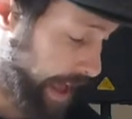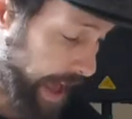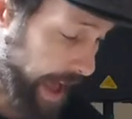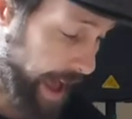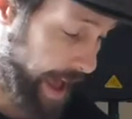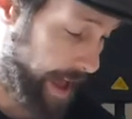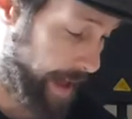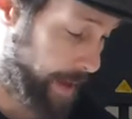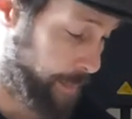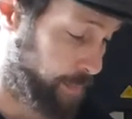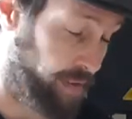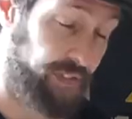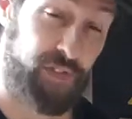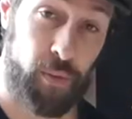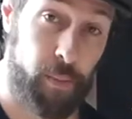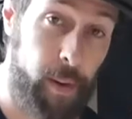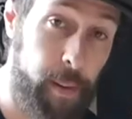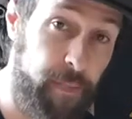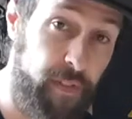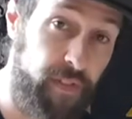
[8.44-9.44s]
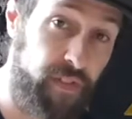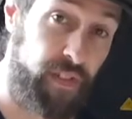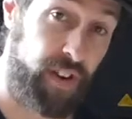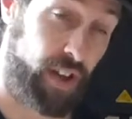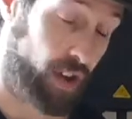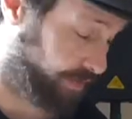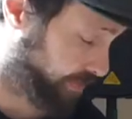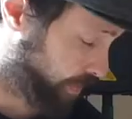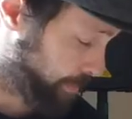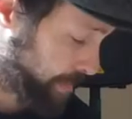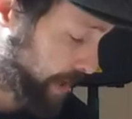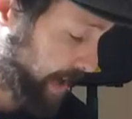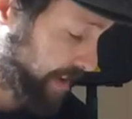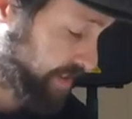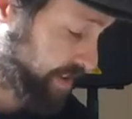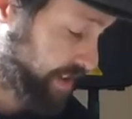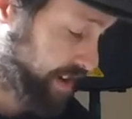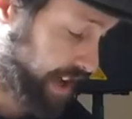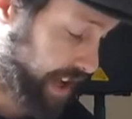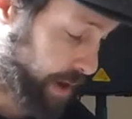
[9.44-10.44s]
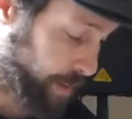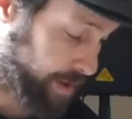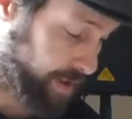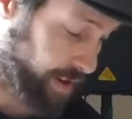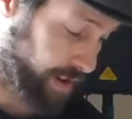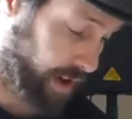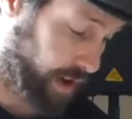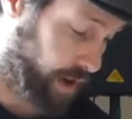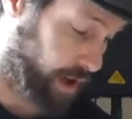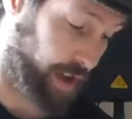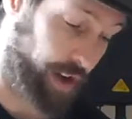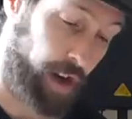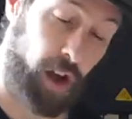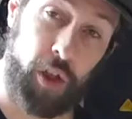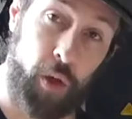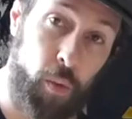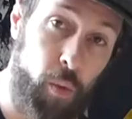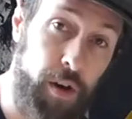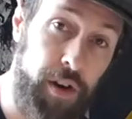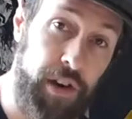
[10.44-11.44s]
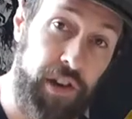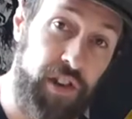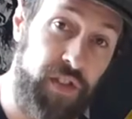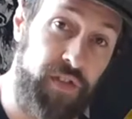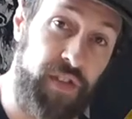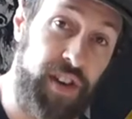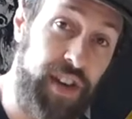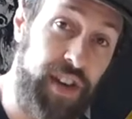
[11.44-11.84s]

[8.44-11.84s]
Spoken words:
If you remember the video from yesterday, we took a look at all the wonders of a